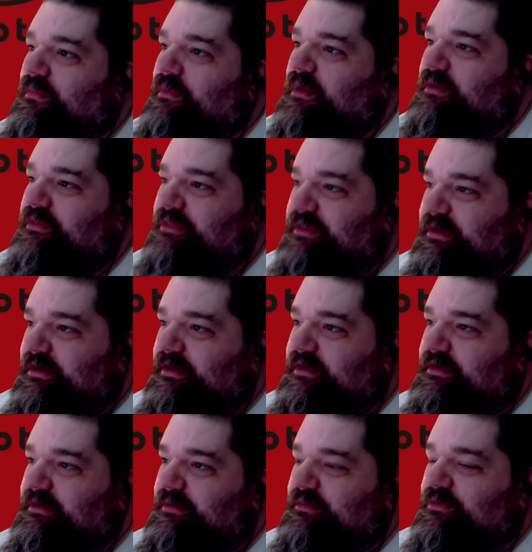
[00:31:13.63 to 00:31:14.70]

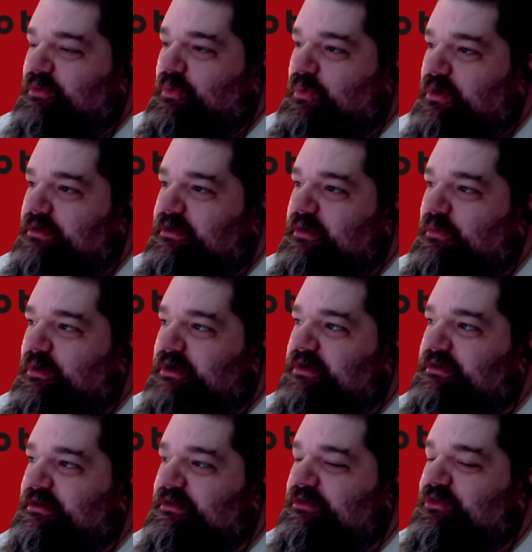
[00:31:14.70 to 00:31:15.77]
The one that went
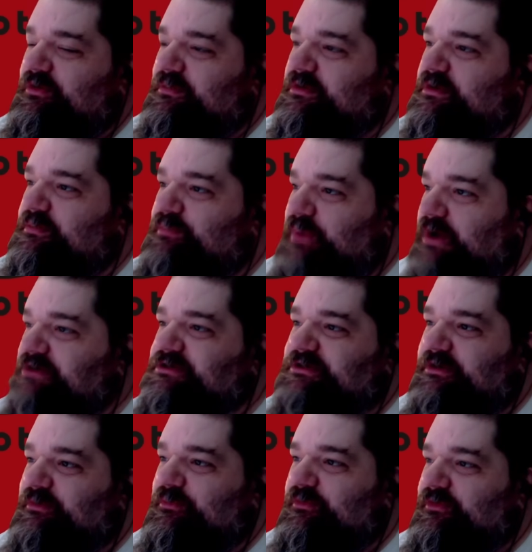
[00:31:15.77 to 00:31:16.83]
into the human
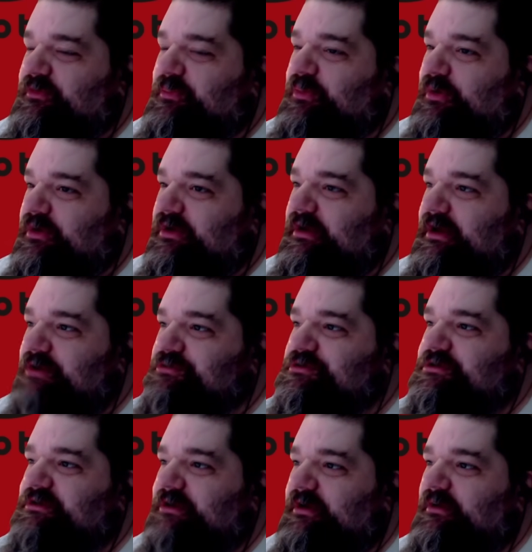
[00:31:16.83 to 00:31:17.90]
combustion was a pretty
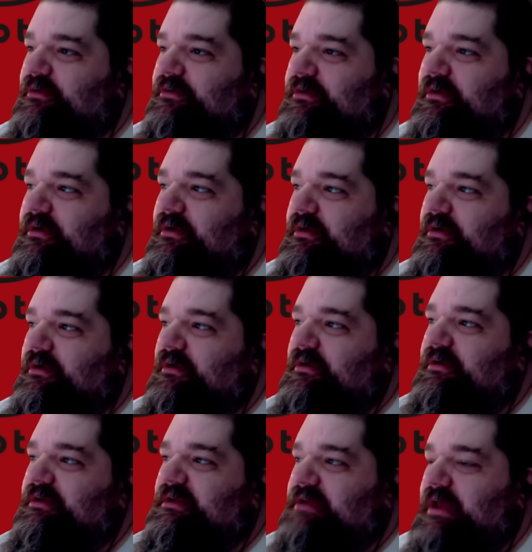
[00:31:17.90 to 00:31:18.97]
interesting
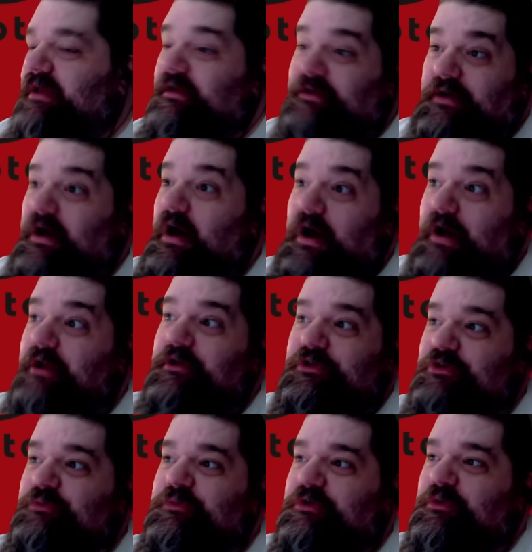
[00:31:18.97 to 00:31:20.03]
take on
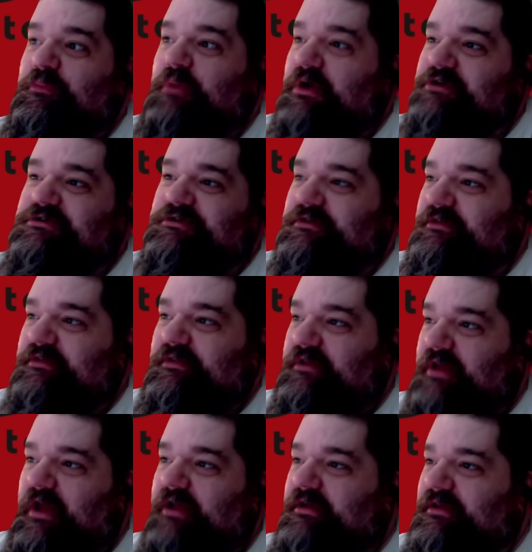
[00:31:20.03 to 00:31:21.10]
human combustion.
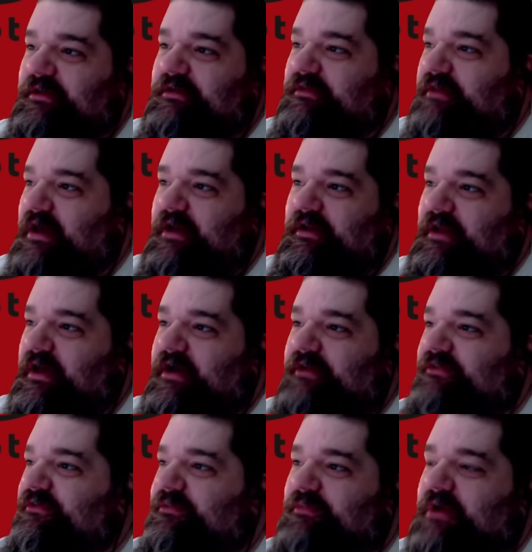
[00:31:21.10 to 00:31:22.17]
The idea that, yeah,
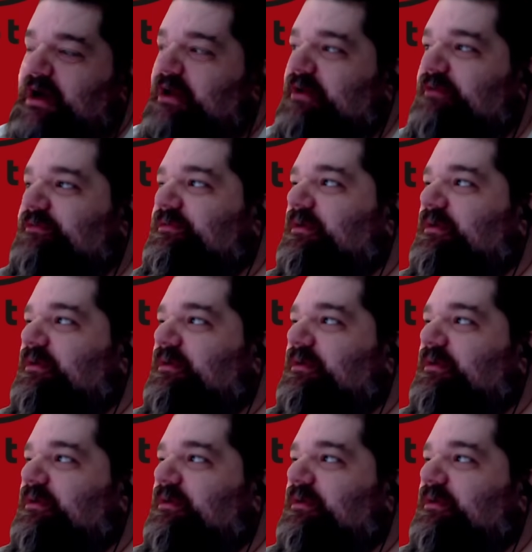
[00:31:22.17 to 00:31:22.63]
it's some kind of